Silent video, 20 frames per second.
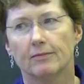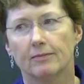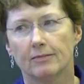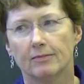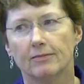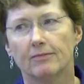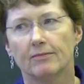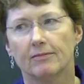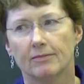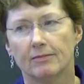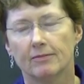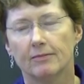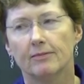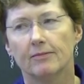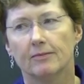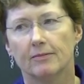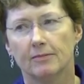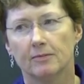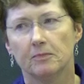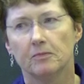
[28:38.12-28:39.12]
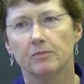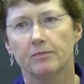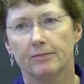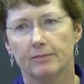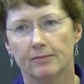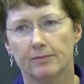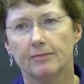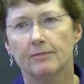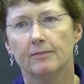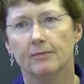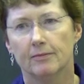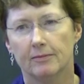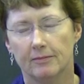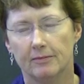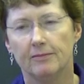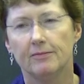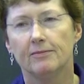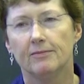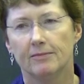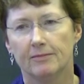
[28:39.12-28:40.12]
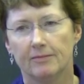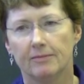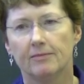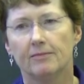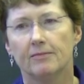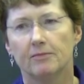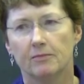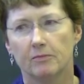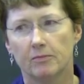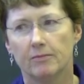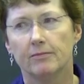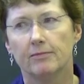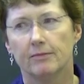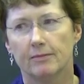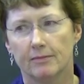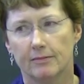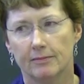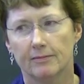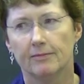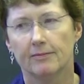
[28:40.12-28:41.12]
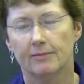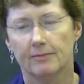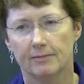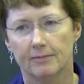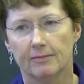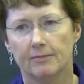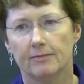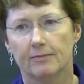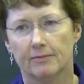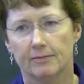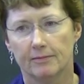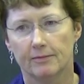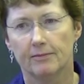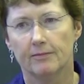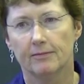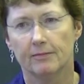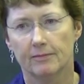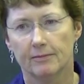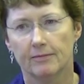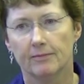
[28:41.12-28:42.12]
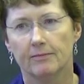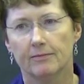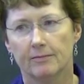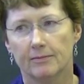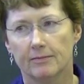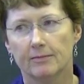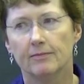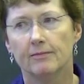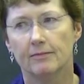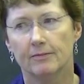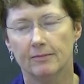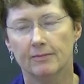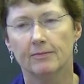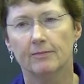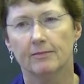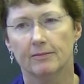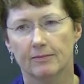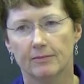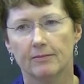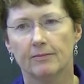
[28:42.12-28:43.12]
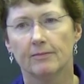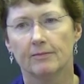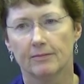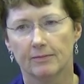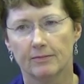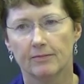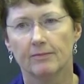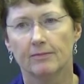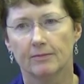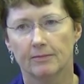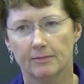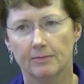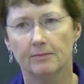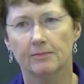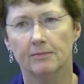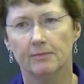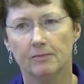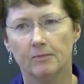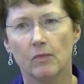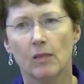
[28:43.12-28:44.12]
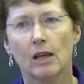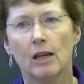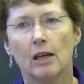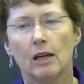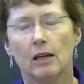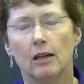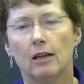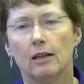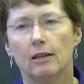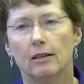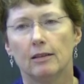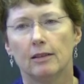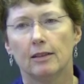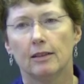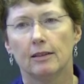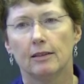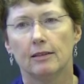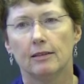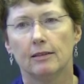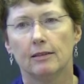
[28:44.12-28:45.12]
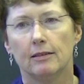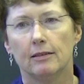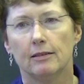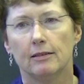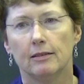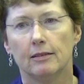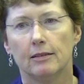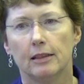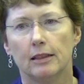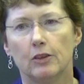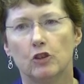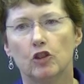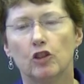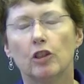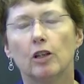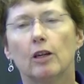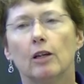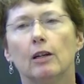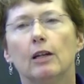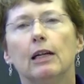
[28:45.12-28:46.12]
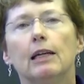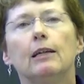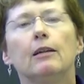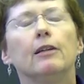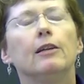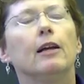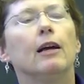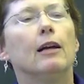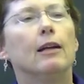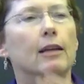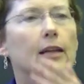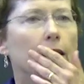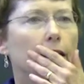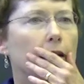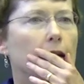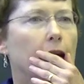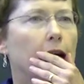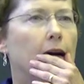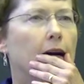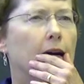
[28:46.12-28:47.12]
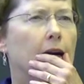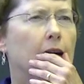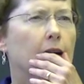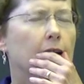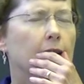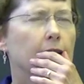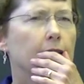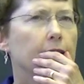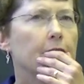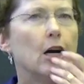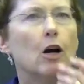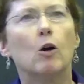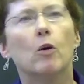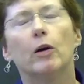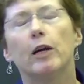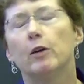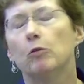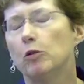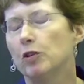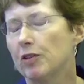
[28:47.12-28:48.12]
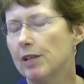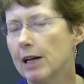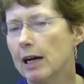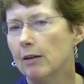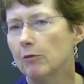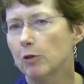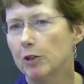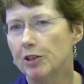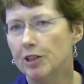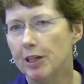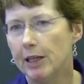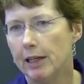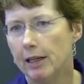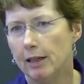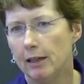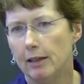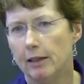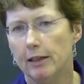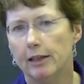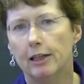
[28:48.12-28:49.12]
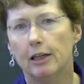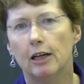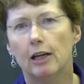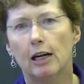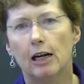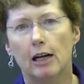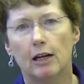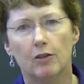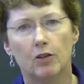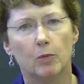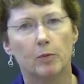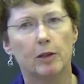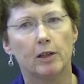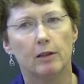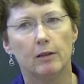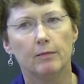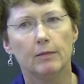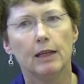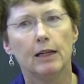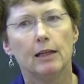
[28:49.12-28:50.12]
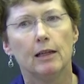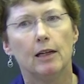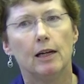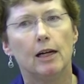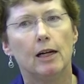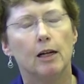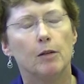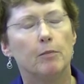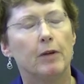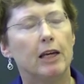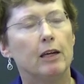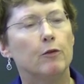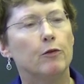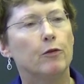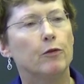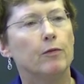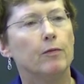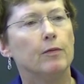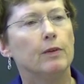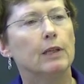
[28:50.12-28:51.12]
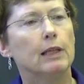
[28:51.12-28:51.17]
but somehow routinely it's a now Nowadays, maybe it wasn't then, I don't Yeah. know, or Mhm. not in that hospital. Mm-hmm. Certainly varies from region to region. Sure. Uh, no, it was not routine in our hospital. Um, if